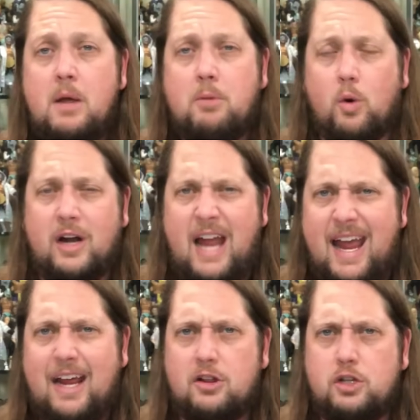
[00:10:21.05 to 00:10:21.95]
but we're
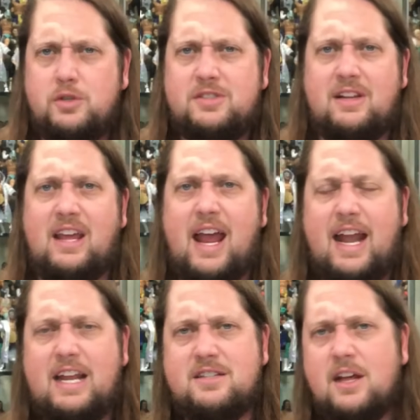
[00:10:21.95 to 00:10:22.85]
hanging loose in the
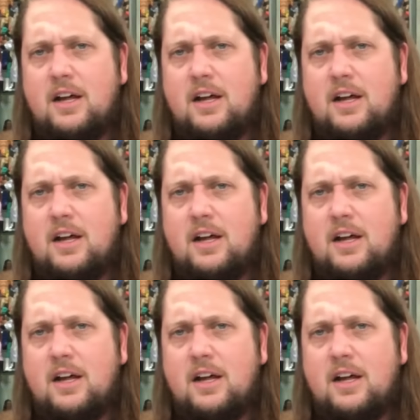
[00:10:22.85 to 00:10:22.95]
eighties.